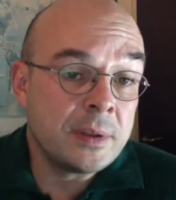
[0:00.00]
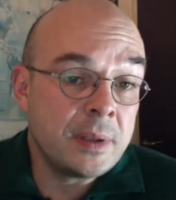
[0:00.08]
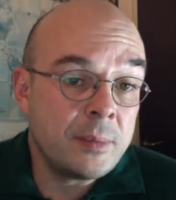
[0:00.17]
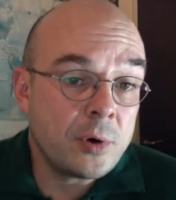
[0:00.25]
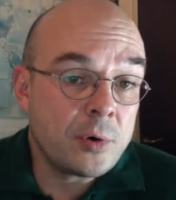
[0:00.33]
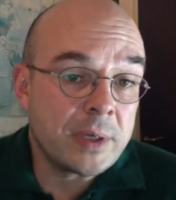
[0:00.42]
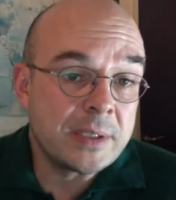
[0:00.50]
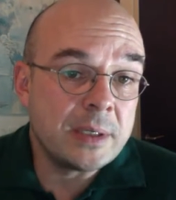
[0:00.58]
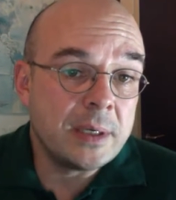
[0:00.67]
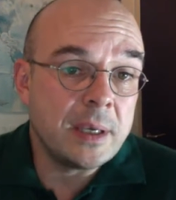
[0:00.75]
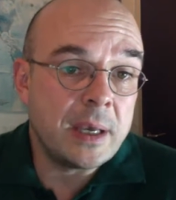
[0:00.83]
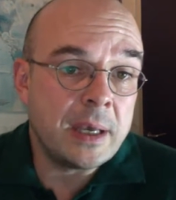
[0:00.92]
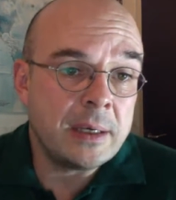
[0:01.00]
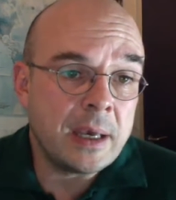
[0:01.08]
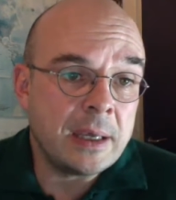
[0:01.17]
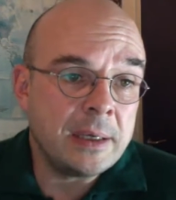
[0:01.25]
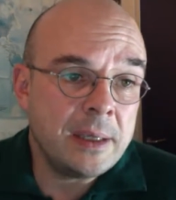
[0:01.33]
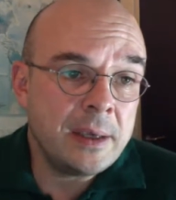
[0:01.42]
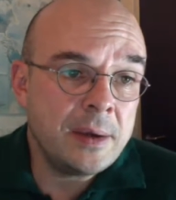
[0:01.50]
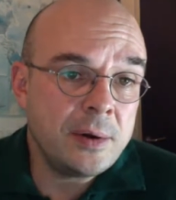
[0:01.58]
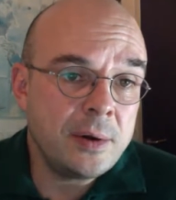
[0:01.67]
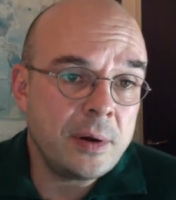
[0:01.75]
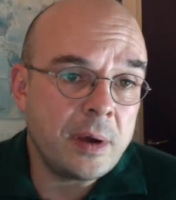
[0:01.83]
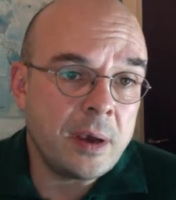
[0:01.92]
democracy, and
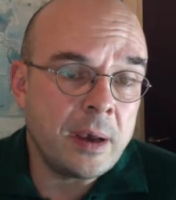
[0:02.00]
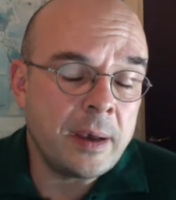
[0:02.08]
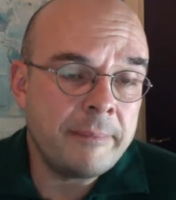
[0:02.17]
here